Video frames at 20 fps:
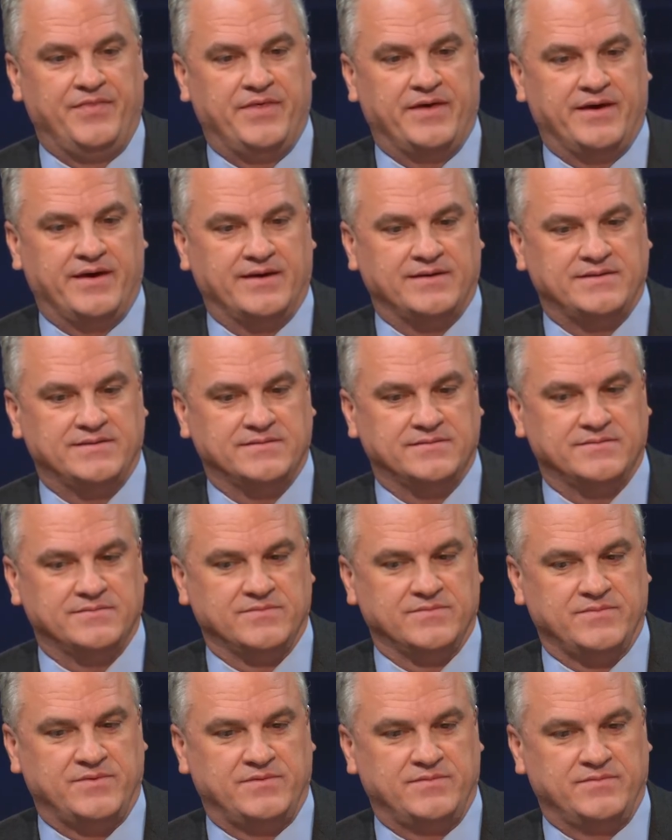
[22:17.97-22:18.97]
that
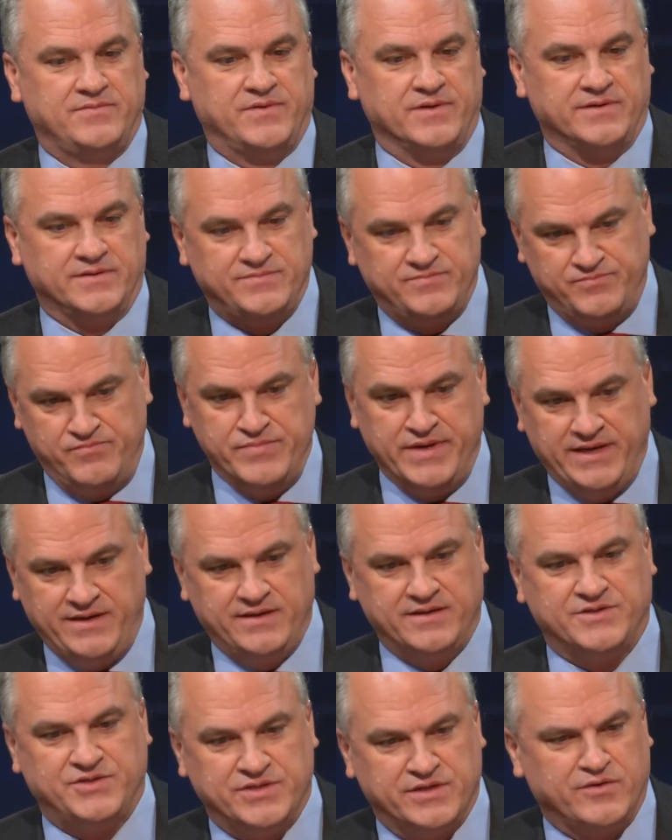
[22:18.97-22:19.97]
the
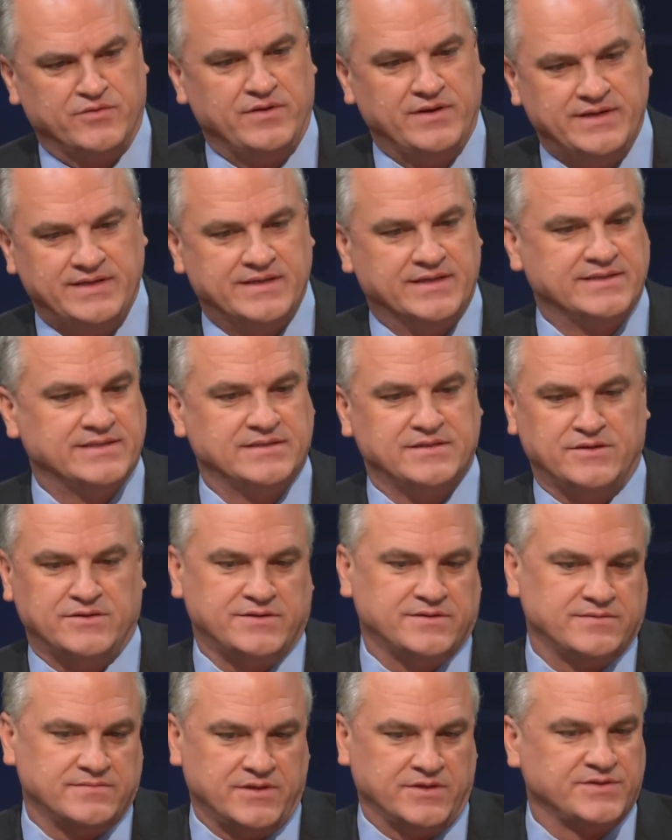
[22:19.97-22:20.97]
media generally doesn't
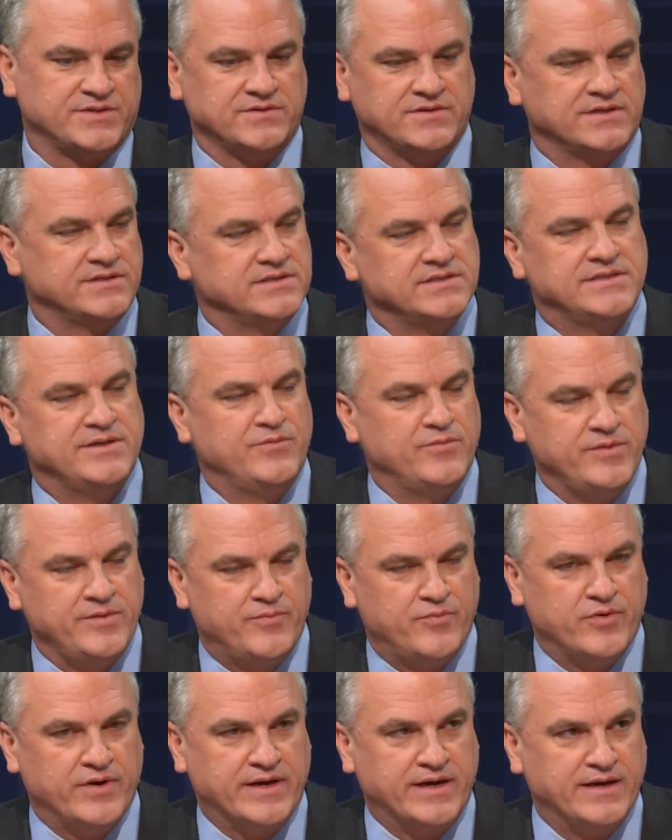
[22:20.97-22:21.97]
also doesn't seem to be
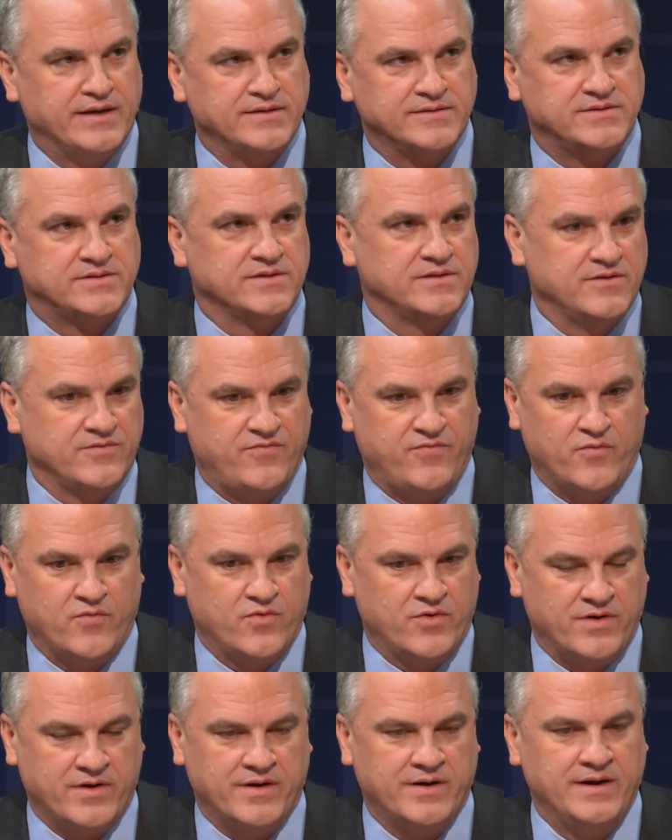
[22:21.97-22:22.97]
bringing to the
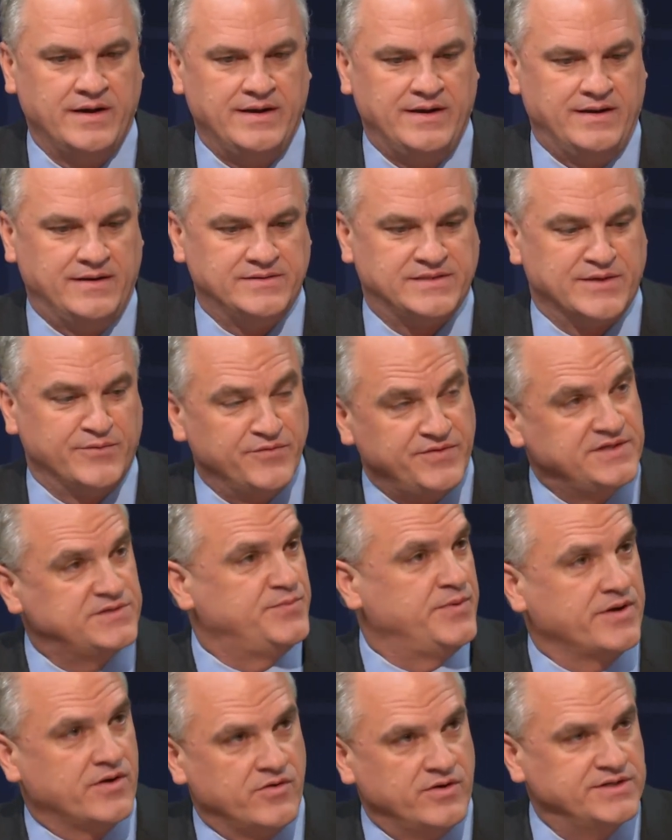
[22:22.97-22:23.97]
fore some of these
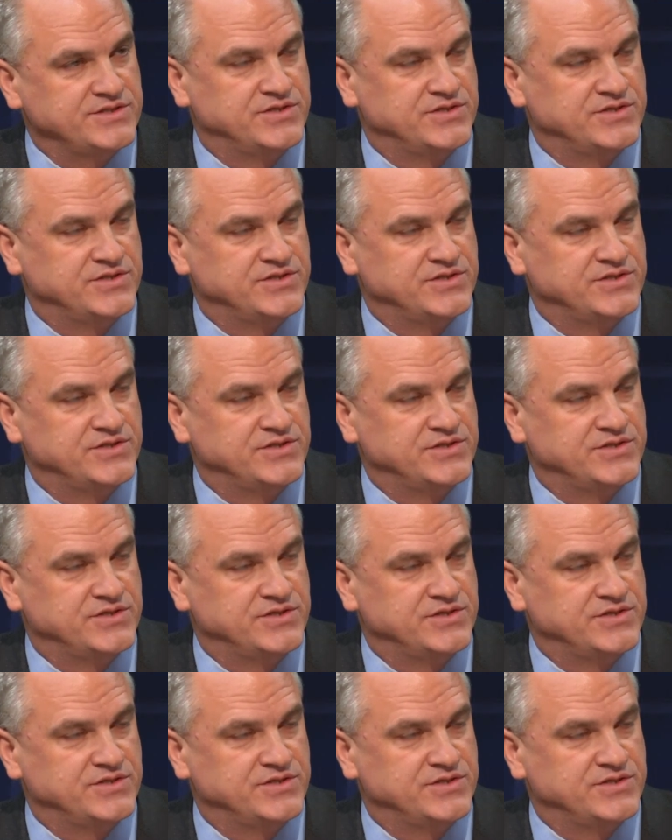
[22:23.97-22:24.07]
bigger